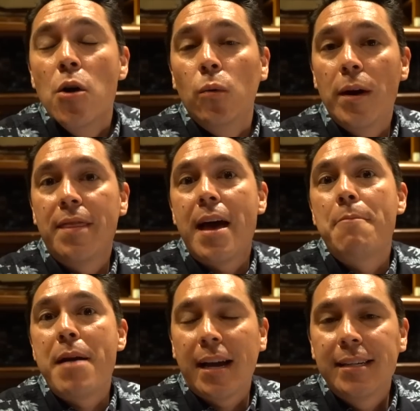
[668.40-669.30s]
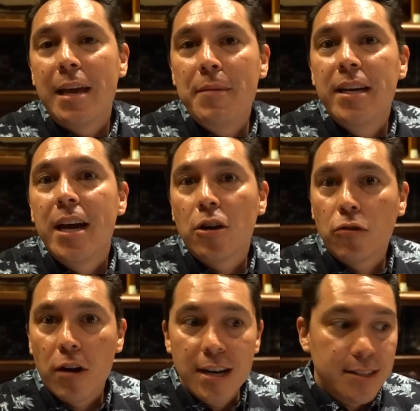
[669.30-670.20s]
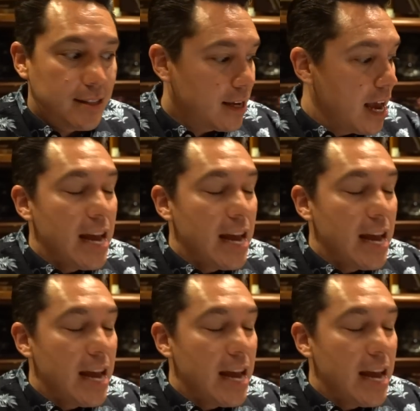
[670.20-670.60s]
with that macadamia nut crust.